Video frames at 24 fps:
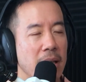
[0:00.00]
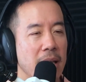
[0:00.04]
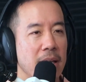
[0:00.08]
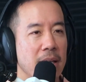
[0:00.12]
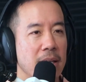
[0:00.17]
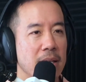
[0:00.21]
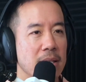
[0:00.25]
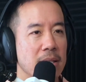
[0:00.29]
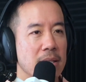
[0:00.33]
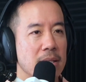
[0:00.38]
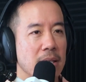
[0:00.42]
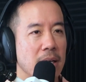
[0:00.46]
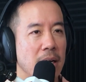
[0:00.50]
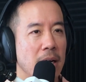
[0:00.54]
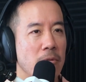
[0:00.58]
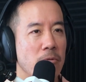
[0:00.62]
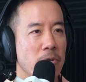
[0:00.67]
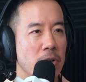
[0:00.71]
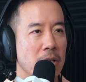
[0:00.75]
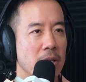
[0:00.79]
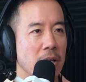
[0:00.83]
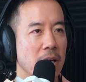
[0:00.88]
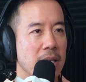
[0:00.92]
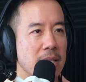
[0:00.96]
And I
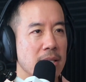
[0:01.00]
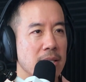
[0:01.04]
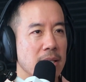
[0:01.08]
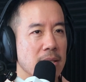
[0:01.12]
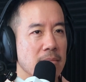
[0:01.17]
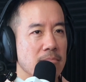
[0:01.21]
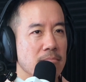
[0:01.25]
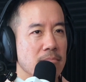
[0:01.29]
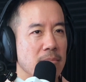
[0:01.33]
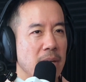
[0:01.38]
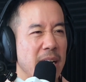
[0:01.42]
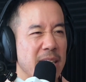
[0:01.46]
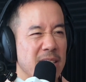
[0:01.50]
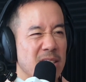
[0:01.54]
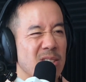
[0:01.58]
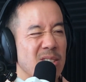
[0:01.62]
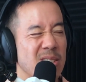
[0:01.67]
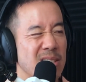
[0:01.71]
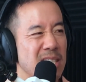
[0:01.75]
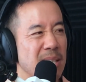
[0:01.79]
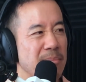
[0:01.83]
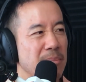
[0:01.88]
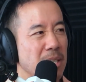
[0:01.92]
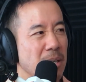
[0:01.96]
realized that I had to
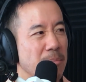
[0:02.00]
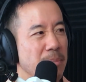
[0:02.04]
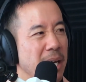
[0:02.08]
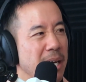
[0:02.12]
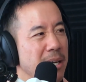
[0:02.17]
do something